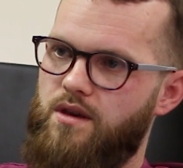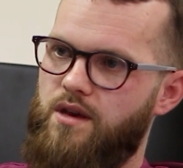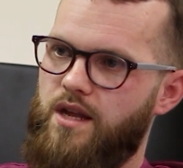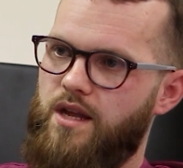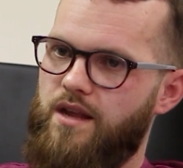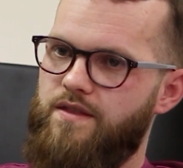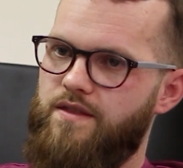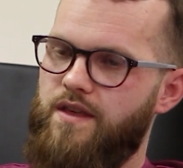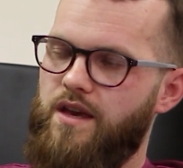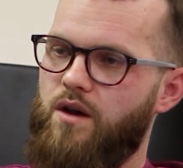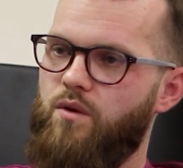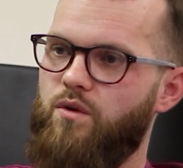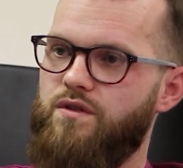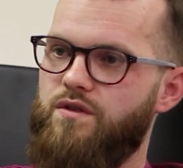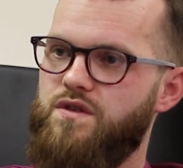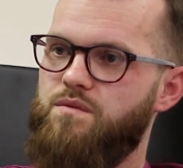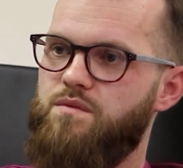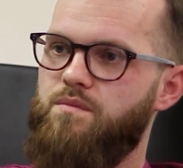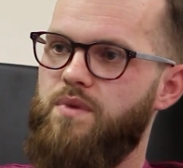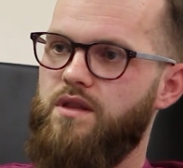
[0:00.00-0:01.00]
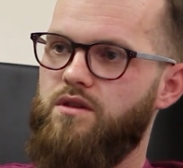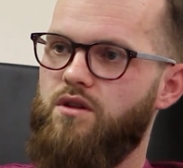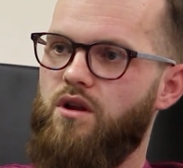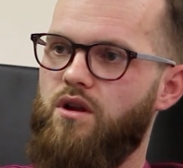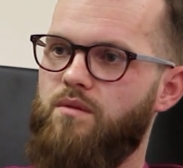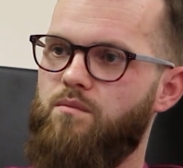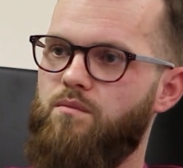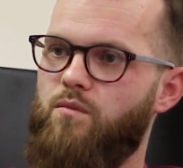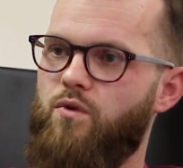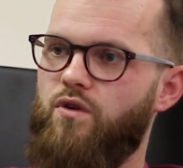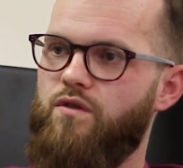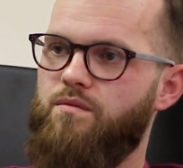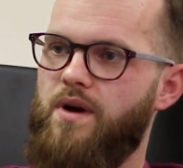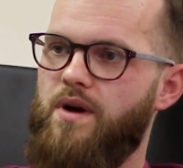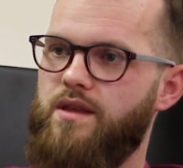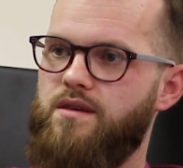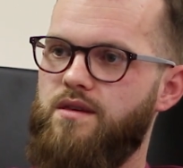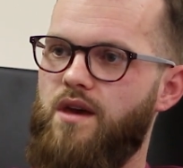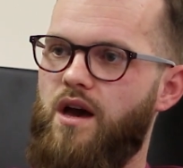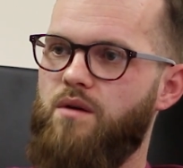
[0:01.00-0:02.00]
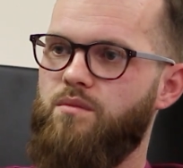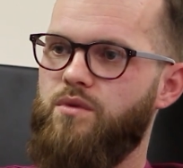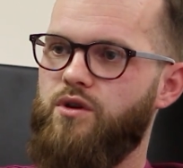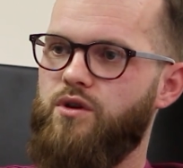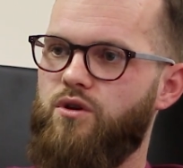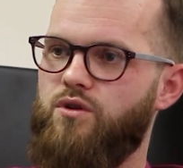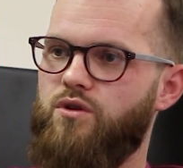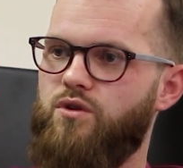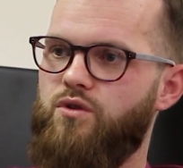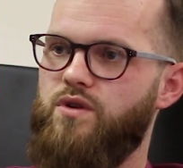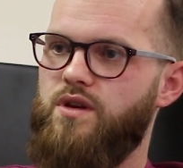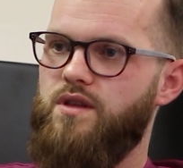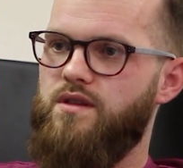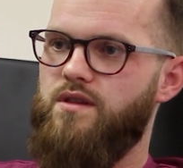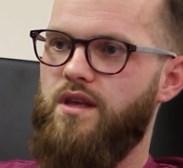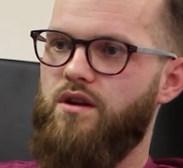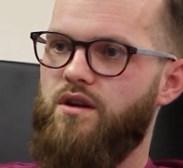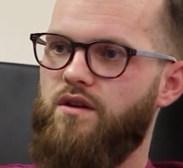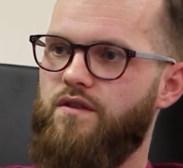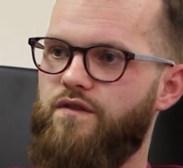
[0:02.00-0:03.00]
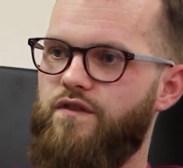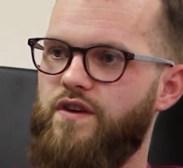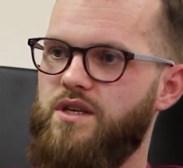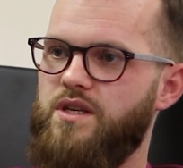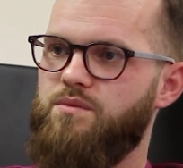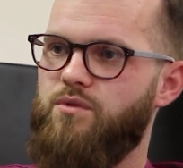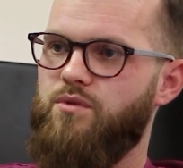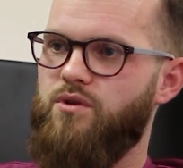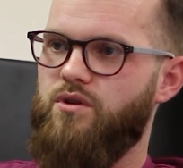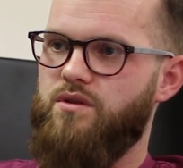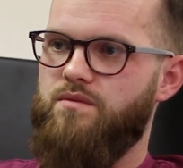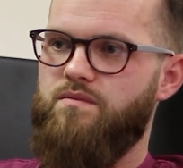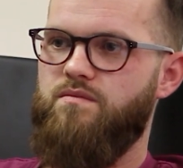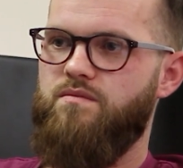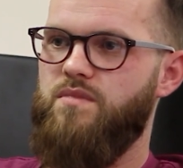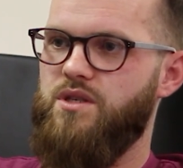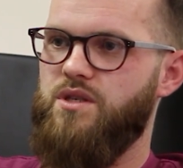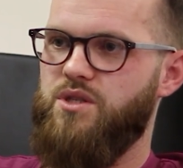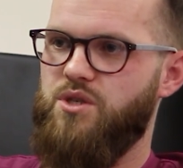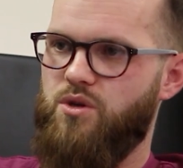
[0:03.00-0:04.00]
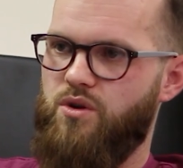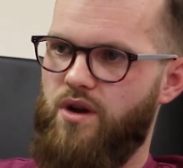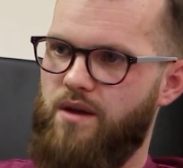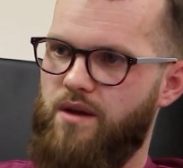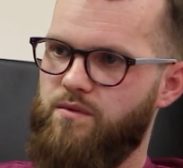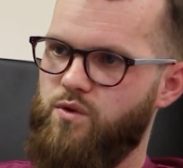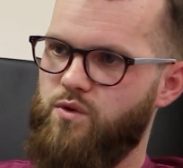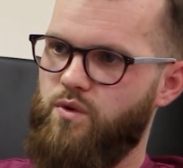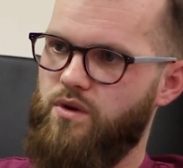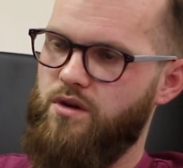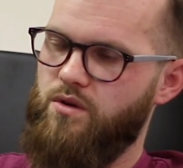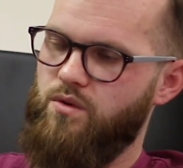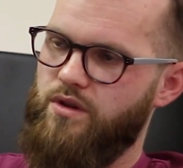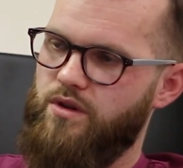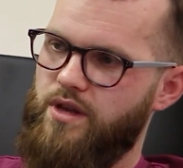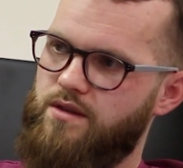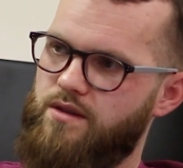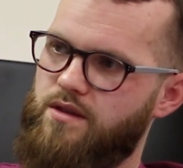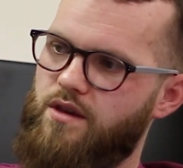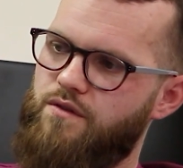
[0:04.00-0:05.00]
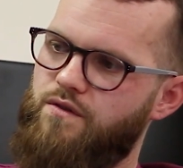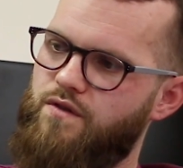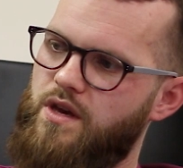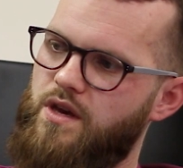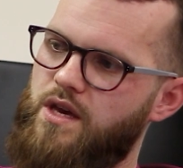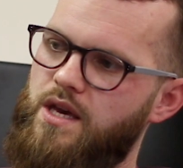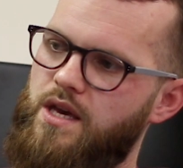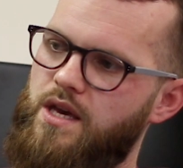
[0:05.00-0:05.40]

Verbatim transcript: and I think I would have spent a lot more of my time on Goodreads than on Facebook, Instagram, Twitter, and all that stuff.